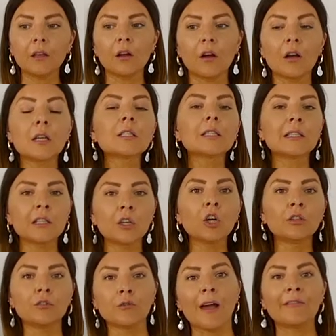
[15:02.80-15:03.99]
you know, it's
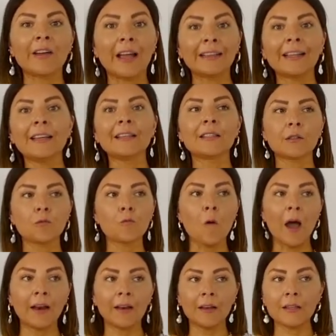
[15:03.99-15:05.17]
good to have at least
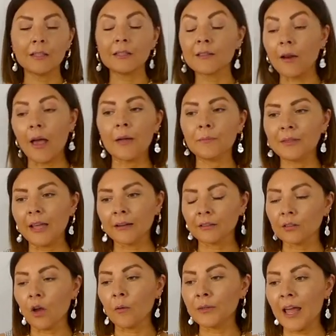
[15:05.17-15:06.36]
one striped tank
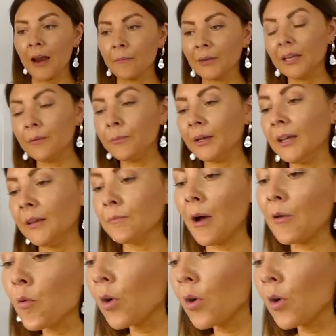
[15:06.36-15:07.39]
top that I'm keeping in my